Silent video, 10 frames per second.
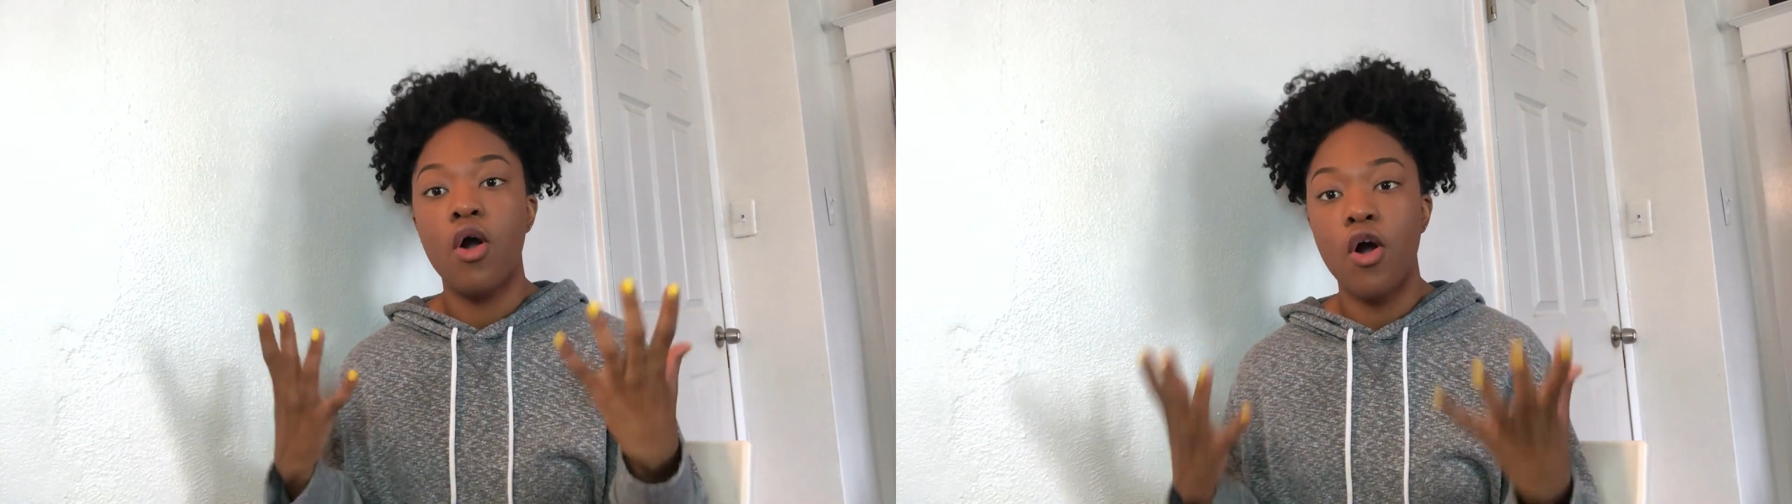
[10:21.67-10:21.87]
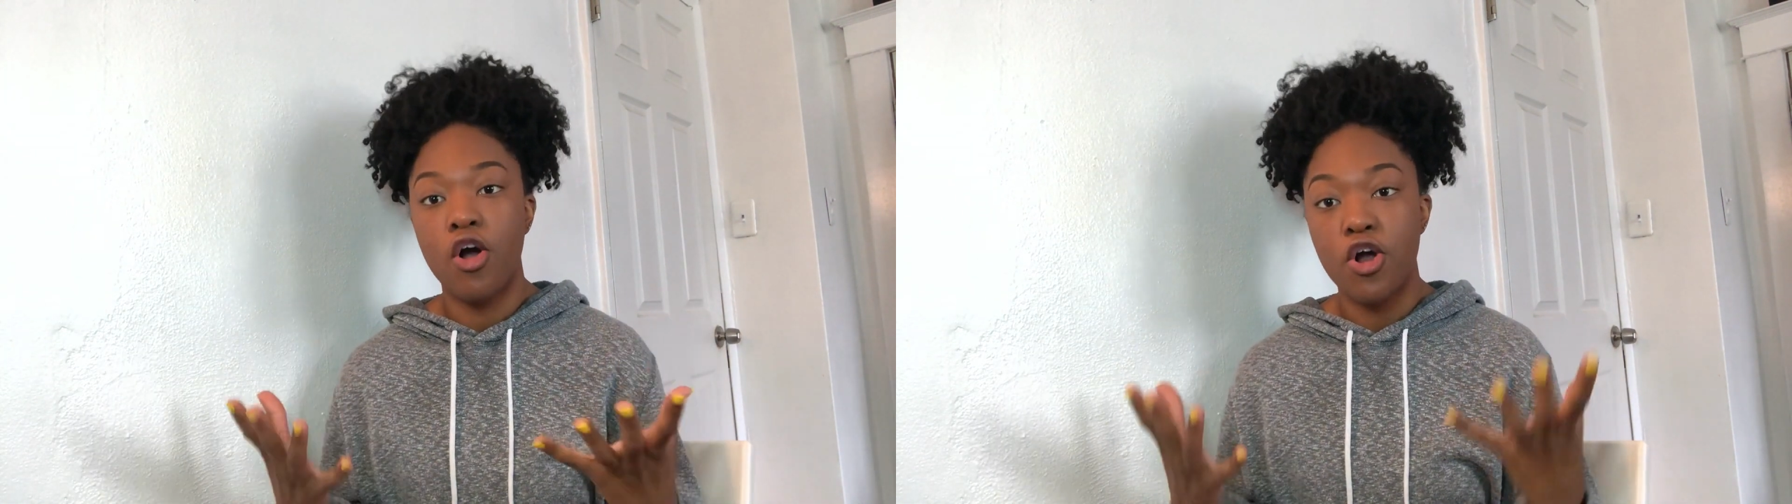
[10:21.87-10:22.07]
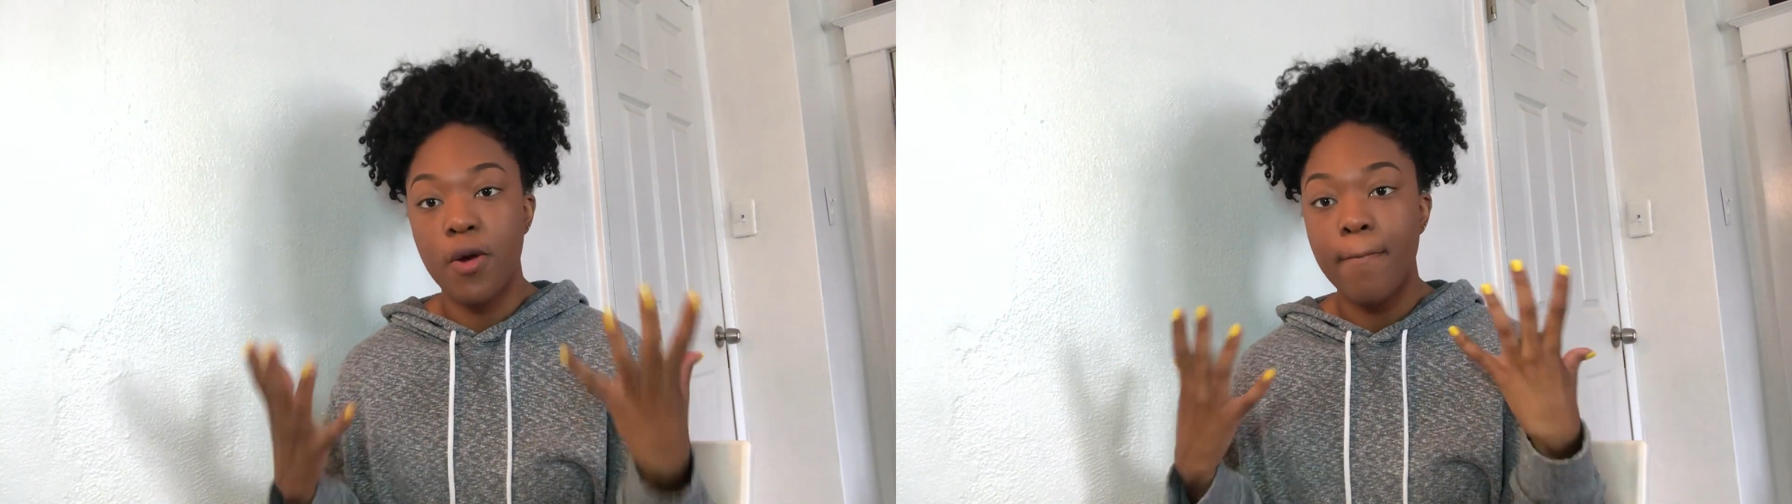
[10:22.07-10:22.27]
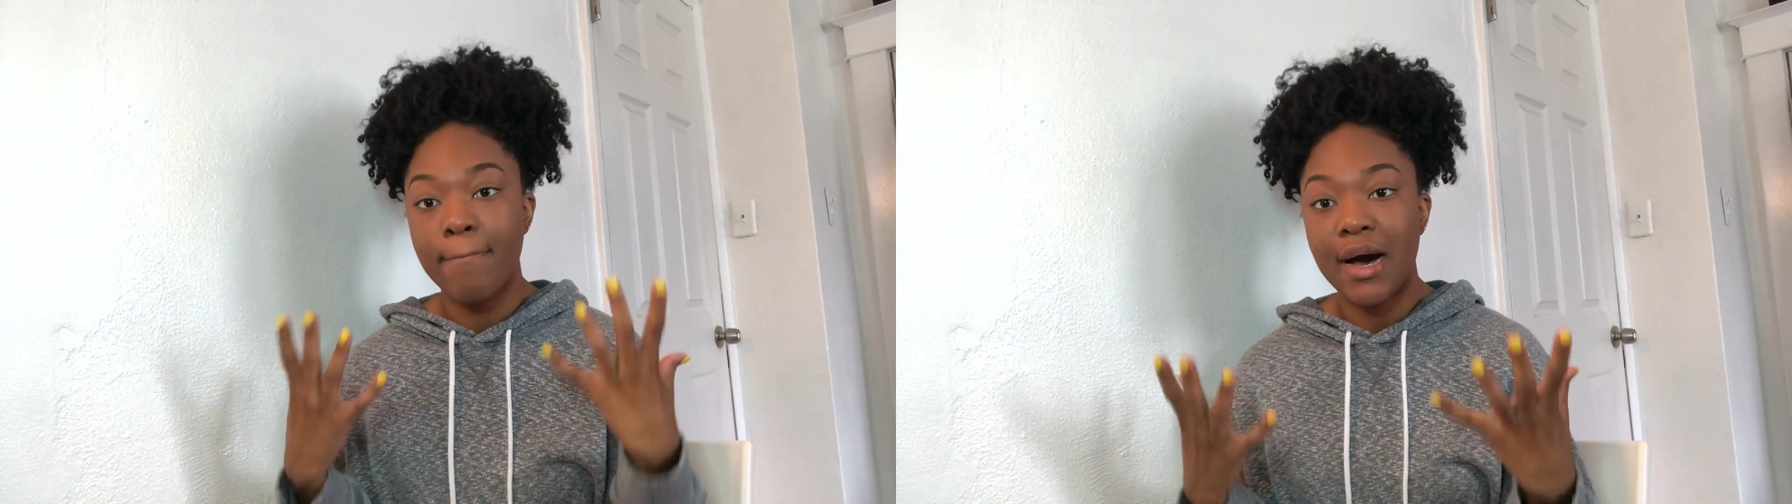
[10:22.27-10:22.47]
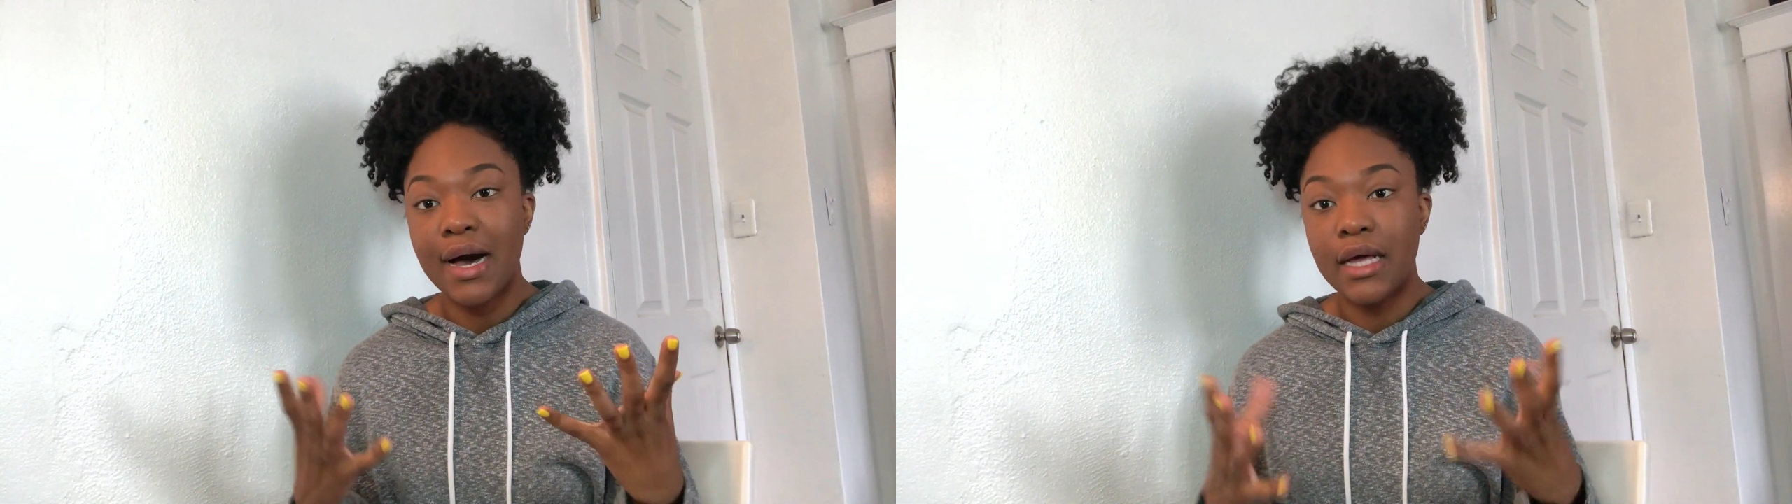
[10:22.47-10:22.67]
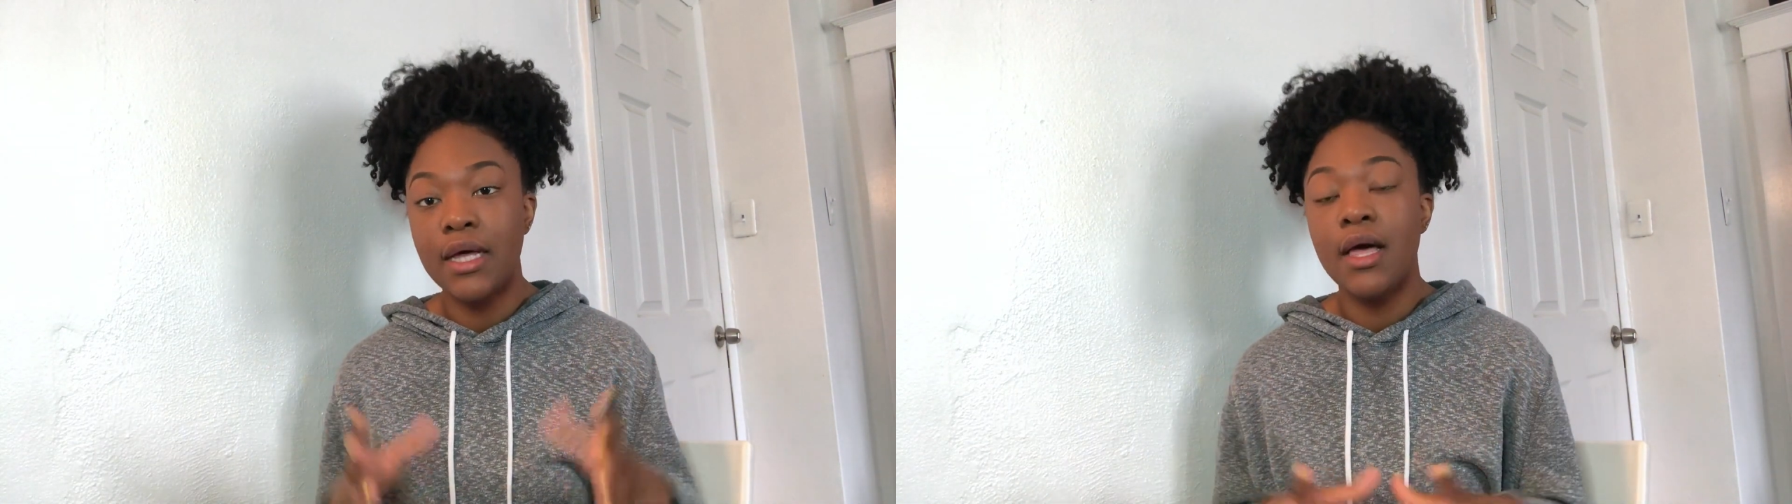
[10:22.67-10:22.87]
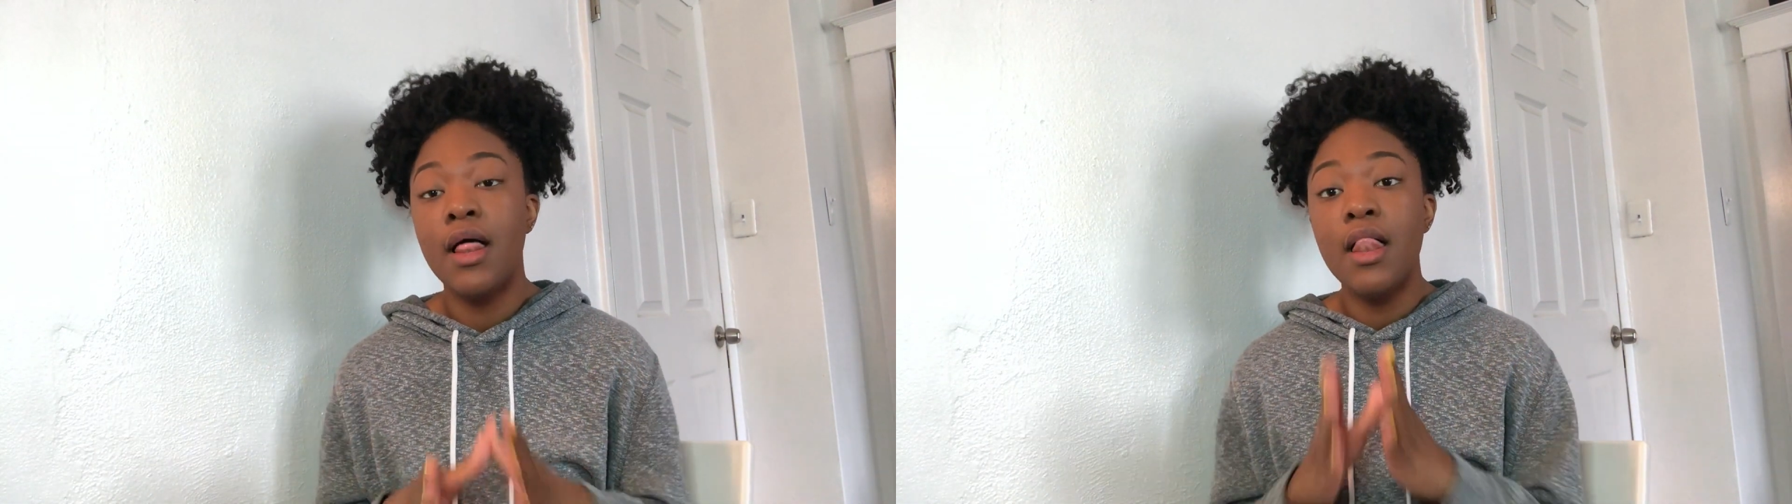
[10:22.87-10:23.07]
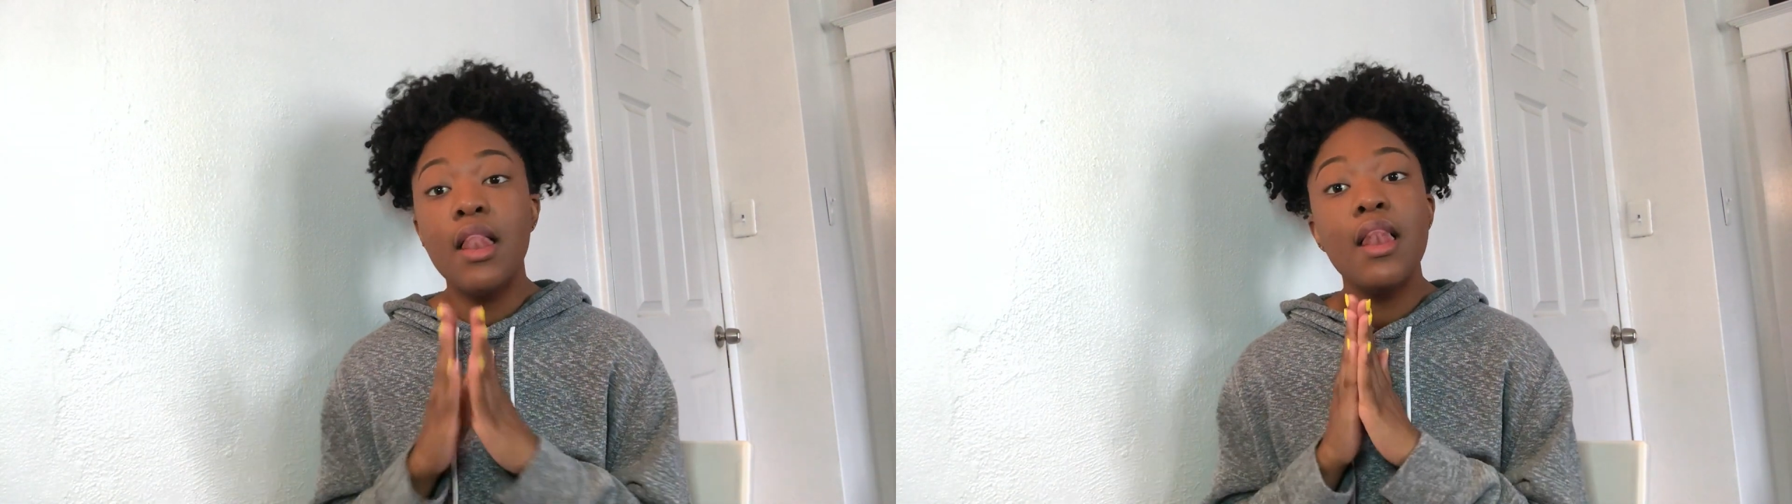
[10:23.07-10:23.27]
are my
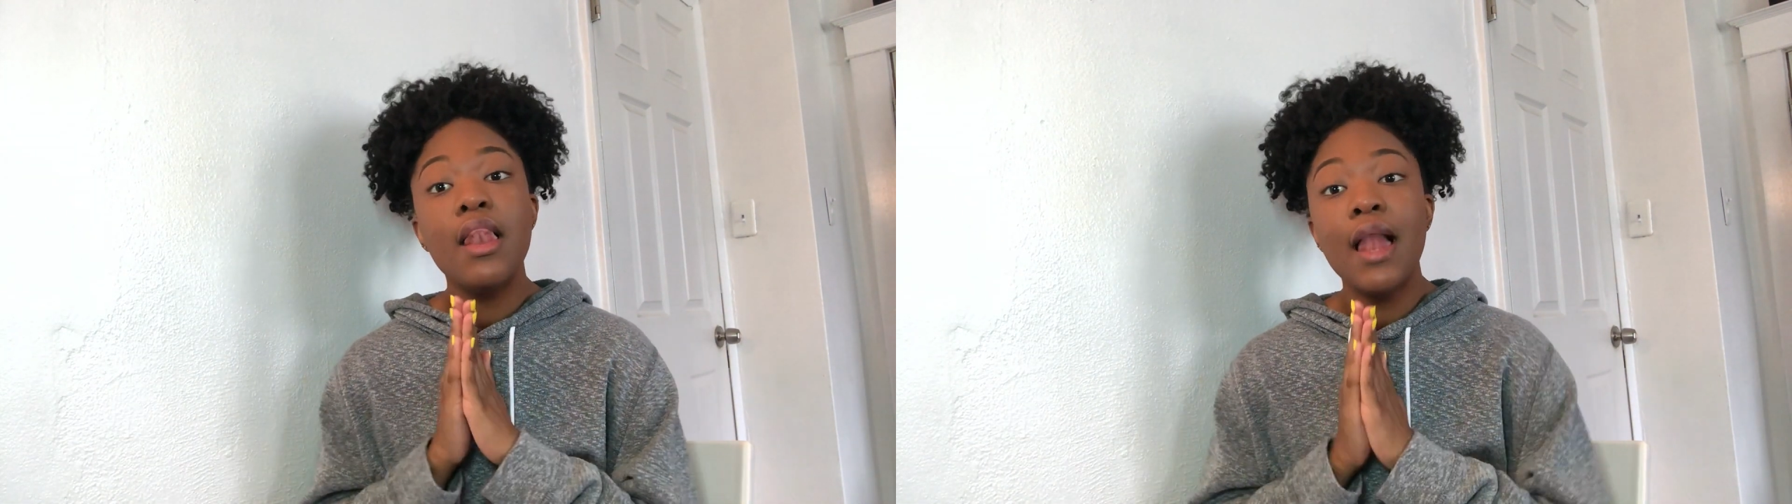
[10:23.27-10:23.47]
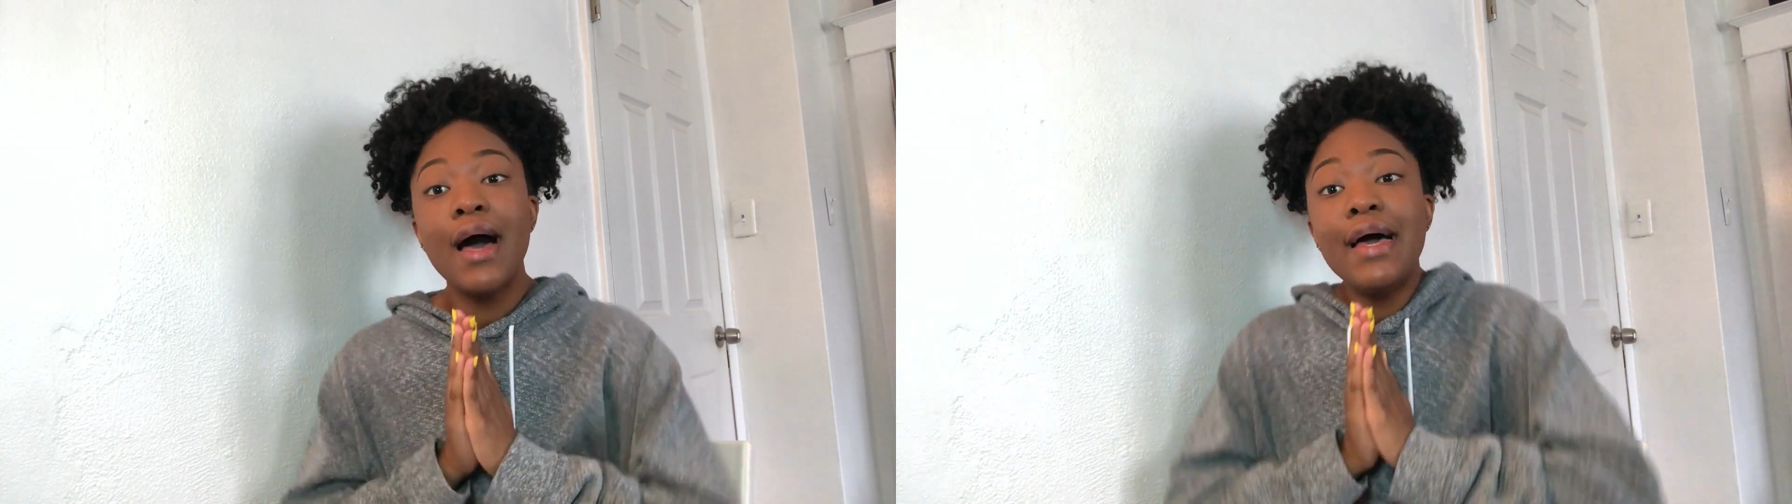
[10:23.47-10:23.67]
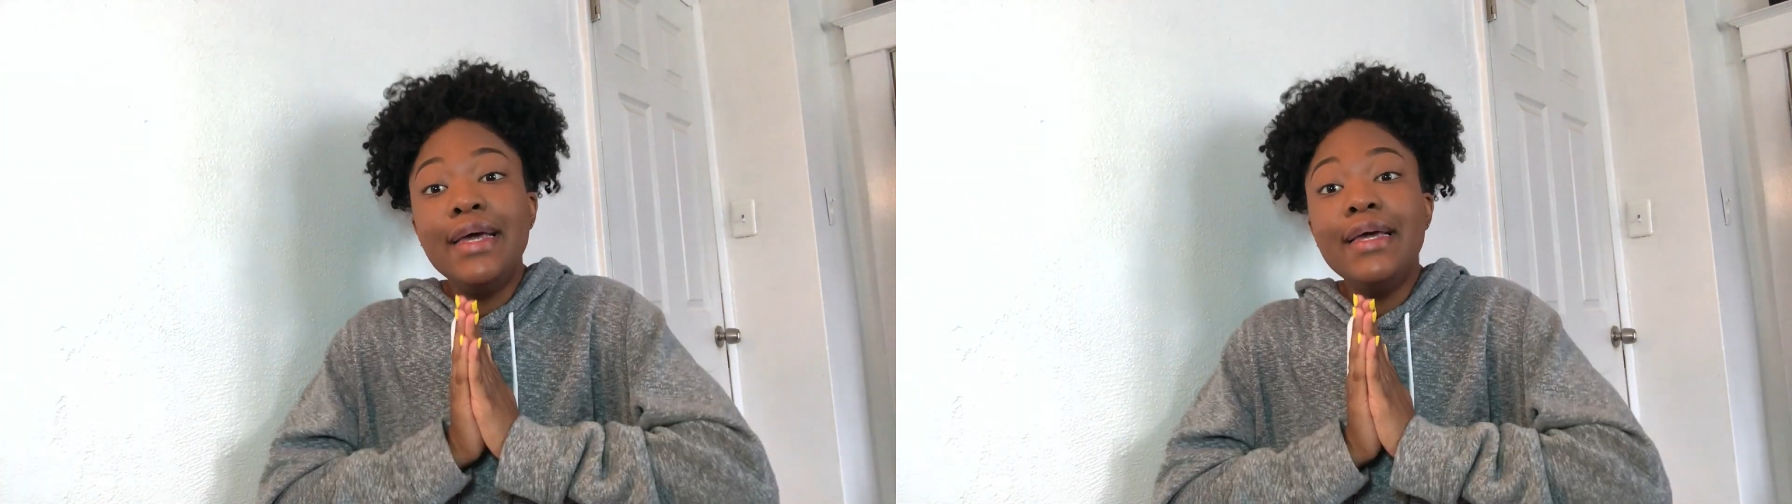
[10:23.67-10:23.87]
life.